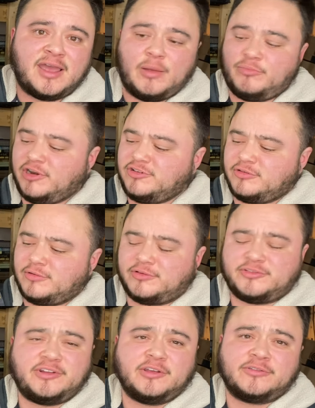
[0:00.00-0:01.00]
Pretty sure they're
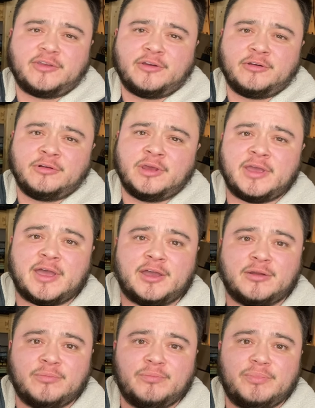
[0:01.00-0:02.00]
steel-toed
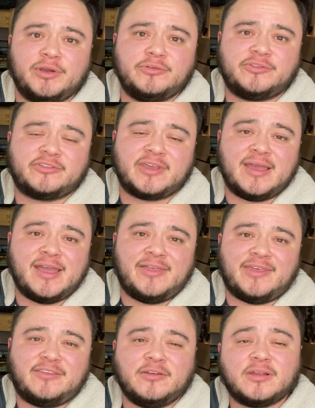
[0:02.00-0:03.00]
boots.
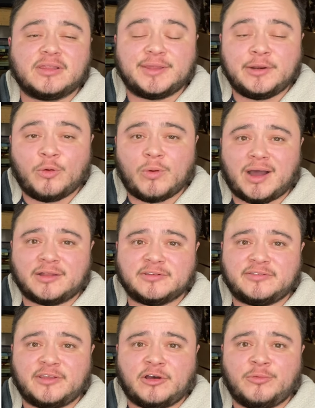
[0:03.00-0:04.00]
They took a little while to sell